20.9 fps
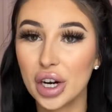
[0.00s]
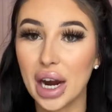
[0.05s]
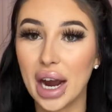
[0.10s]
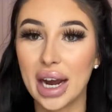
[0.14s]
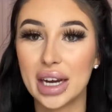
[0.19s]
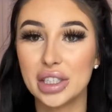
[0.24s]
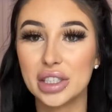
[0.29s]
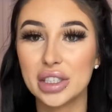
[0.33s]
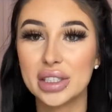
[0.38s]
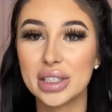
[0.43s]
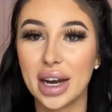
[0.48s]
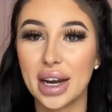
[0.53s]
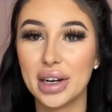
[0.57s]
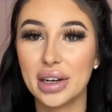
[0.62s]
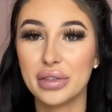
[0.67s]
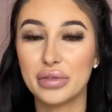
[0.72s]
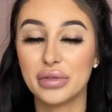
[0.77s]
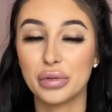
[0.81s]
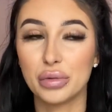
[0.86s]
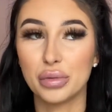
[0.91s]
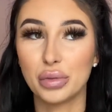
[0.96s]
I just kind
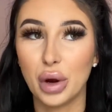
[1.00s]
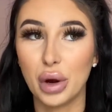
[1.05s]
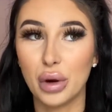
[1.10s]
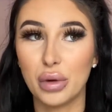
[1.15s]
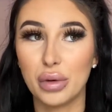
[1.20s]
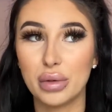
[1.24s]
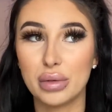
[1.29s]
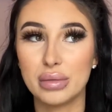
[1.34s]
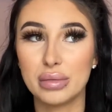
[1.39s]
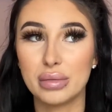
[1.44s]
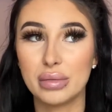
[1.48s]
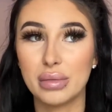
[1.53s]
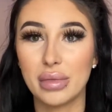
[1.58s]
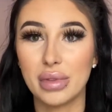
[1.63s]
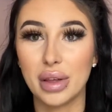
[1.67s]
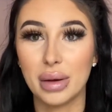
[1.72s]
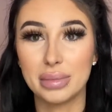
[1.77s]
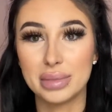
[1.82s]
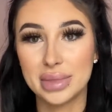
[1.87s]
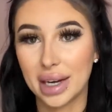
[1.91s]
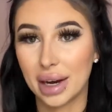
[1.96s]
of wrote
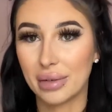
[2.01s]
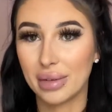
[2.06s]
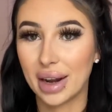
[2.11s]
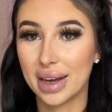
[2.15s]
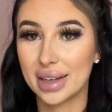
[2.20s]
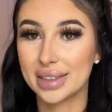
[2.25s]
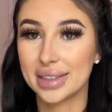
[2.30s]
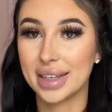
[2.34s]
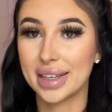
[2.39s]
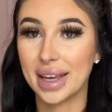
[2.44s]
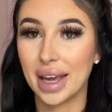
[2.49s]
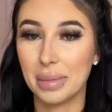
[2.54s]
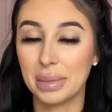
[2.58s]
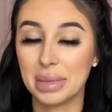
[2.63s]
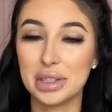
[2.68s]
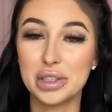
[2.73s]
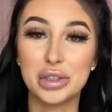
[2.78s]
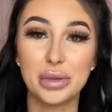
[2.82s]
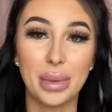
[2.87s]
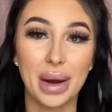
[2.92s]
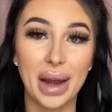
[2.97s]
them down as they came
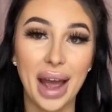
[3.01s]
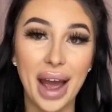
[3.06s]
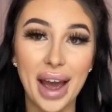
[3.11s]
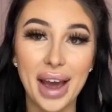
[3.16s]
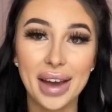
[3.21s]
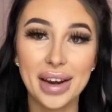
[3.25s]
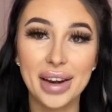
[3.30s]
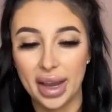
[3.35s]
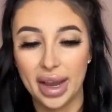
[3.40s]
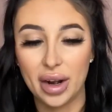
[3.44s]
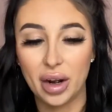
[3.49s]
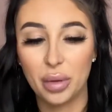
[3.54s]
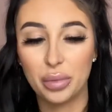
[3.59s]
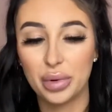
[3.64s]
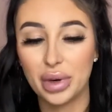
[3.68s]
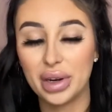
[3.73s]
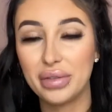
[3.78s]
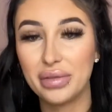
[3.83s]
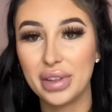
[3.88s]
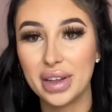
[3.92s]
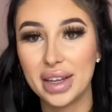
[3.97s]
into my head, and I'll
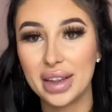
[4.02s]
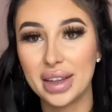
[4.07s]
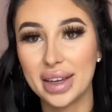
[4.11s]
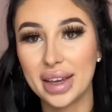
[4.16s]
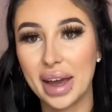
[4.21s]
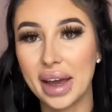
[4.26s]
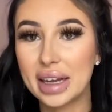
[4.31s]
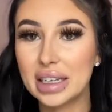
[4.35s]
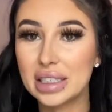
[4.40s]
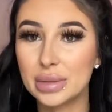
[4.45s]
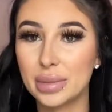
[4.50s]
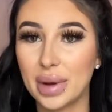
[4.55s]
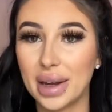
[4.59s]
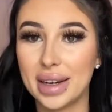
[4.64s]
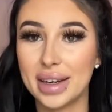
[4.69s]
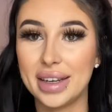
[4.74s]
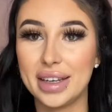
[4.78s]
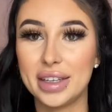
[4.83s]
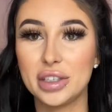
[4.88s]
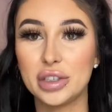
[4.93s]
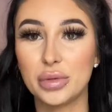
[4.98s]
briefly like explain
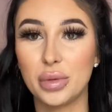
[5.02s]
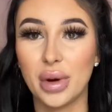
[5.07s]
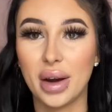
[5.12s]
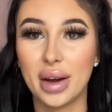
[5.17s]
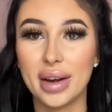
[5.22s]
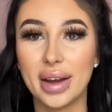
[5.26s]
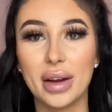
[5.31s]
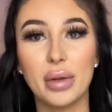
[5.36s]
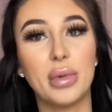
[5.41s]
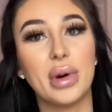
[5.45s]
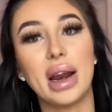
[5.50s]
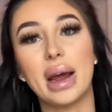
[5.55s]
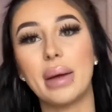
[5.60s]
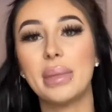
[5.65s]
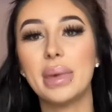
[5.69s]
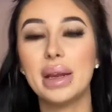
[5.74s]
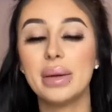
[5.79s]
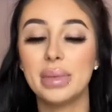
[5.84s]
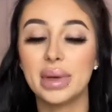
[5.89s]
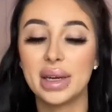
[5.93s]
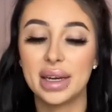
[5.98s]
each one and what I
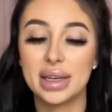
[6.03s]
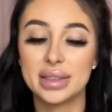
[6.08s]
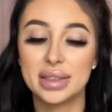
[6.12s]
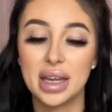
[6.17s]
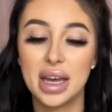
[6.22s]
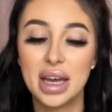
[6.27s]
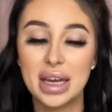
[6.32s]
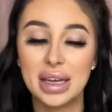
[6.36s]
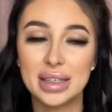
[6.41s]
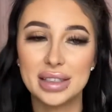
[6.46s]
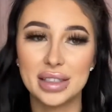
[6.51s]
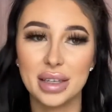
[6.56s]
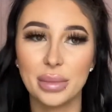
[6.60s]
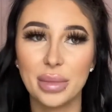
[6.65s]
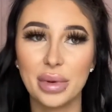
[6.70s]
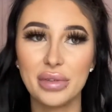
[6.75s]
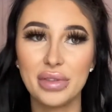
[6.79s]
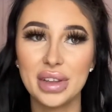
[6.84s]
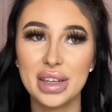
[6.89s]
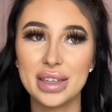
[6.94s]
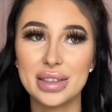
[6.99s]
mean, because some
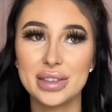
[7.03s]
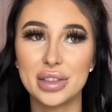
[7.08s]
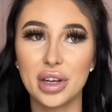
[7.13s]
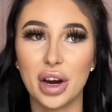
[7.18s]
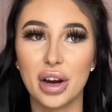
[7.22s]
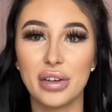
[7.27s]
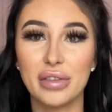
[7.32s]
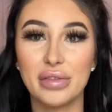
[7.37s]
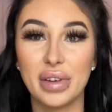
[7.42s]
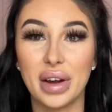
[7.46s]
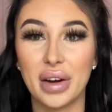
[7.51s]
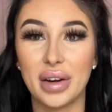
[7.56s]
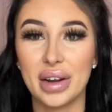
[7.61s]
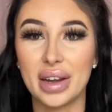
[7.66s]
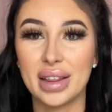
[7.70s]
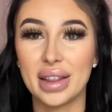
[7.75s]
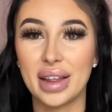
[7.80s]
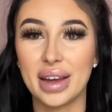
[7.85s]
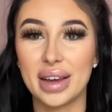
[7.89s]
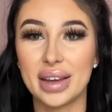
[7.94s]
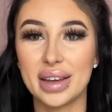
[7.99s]
of these are very
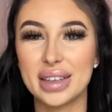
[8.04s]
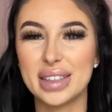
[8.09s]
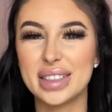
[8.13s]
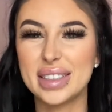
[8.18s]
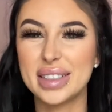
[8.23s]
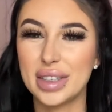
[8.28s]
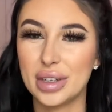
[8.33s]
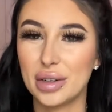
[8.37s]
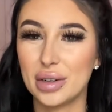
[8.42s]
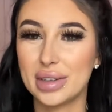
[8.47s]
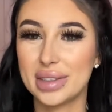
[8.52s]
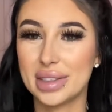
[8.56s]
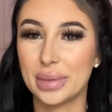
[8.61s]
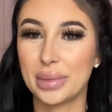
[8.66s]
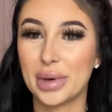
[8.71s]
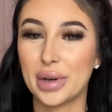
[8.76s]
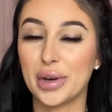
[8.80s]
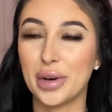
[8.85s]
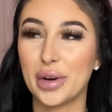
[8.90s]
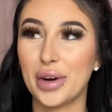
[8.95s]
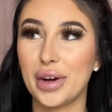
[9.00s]
like
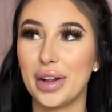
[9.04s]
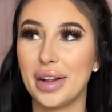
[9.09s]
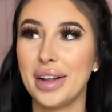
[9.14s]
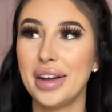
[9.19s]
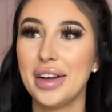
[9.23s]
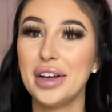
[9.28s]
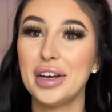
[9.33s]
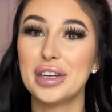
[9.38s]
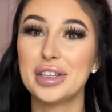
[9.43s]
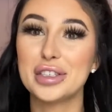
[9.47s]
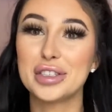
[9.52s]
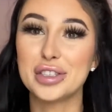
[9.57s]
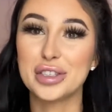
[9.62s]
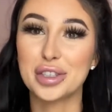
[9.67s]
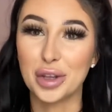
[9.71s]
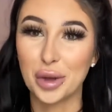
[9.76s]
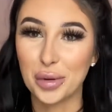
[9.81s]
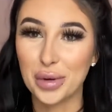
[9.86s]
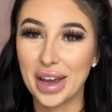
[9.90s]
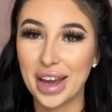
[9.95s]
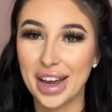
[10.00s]
stereotypical
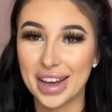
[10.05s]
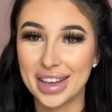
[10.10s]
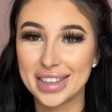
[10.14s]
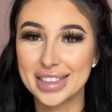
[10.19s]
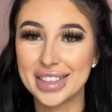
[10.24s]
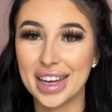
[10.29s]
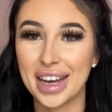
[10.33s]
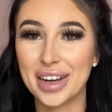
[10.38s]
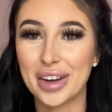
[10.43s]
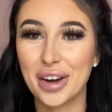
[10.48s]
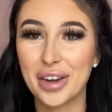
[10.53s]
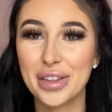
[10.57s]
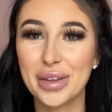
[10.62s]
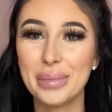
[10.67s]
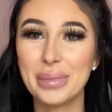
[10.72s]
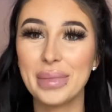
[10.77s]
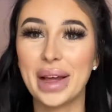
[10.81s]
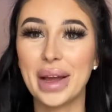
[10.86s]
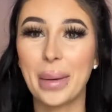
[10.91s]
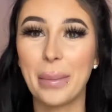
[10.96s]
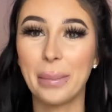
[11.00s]
slogans. I call them
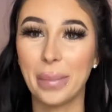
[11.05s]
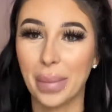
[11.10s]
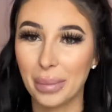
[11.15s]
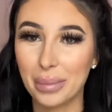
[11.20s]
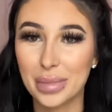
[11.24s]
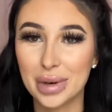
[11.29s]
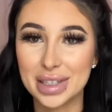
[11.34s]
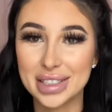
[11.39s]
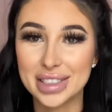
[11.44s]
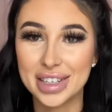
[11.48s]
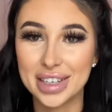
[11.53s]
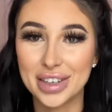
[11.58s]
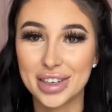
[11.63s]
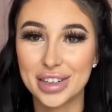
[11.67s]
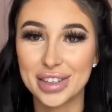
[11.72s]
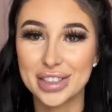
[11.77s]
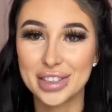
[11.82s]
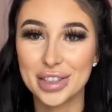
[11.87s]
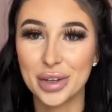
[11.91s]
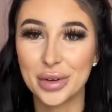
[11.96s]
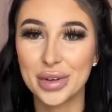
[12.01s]
like bumper sticker
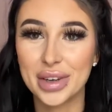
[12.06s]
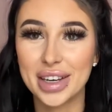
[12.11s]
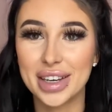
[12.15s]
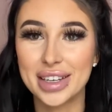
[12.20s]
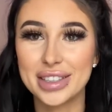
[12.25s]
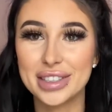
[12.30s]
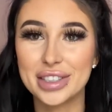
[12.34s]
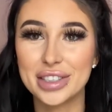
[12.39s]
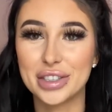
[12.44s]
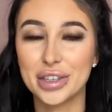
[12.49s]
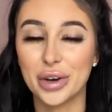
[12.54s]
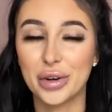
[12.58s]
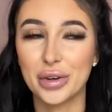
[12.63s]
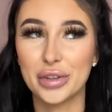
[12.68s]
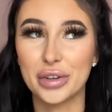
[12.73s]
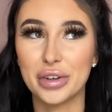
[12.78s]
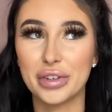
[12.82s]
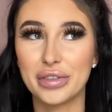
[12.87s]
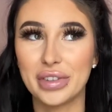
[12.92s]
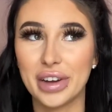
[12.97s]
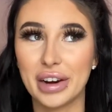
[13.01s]
slogans. So
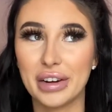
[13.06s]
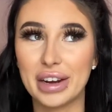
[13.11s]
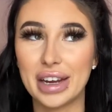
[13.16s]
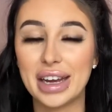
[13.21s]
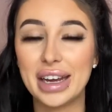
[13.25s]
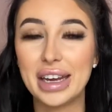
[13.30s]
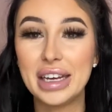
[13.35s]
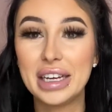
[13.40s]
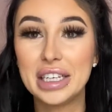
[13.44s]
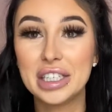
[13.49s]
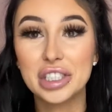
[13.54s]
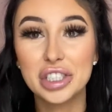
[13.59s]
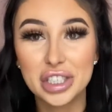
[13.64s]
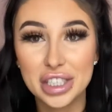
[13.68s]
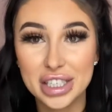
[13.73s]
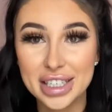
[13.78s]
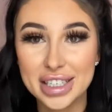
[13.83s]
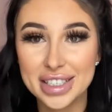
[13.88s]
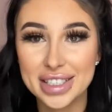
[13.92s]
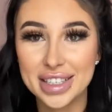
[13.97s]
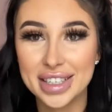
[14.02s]
they're very
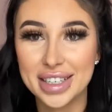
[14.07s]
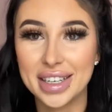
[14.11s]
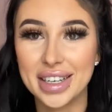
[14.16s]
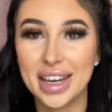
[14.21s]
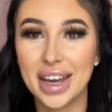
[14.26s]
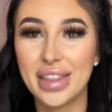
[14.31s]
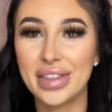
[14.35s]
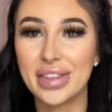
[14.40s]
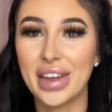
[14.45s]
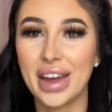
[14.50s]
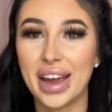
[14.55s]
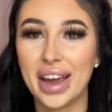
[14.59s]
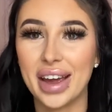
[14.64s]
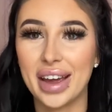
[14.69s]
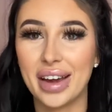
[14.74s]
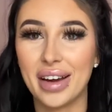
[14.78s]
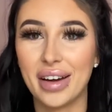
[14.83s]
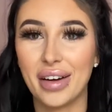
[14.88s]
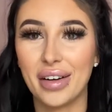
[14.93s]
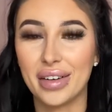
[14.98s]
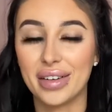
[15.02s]
cheesy. They
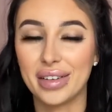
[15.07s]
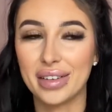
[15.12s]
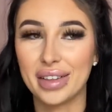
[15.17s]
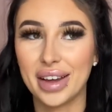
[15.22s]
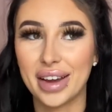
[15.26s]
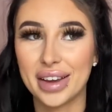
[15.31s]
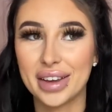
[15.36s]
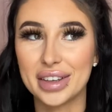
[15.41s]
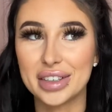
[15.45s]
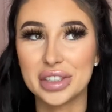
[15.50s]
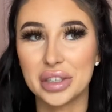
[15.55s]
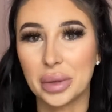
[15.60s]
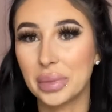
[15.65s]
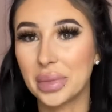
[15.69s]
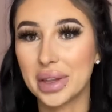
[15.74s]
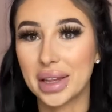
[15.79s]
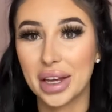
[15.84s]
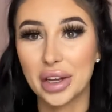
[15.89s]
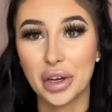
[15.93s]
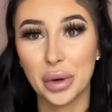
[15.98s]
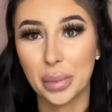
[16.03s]
are like something
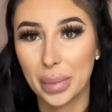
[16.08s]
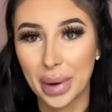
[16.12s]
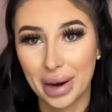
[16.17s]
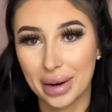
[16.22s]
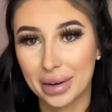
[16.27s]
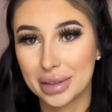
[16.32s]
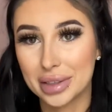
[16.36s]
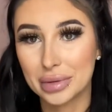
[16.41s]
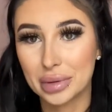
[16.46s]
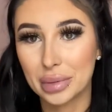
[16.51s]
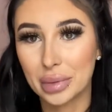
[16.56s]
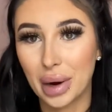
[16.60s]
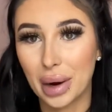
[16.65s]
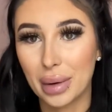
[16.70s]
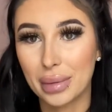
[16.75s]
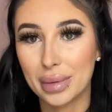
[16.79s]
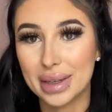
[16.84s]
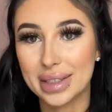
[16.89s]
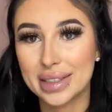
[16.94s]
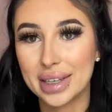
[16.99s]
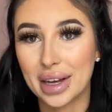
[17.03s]
that your parents would
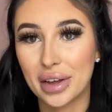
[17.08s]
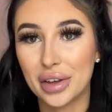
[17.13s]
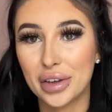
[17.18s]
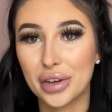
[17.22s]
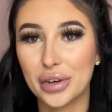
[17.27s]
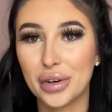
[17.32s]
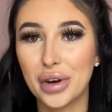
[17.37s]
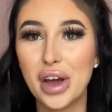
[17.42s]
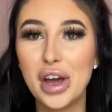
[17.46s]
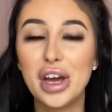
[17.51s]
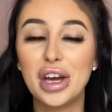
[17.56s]
probably tell you.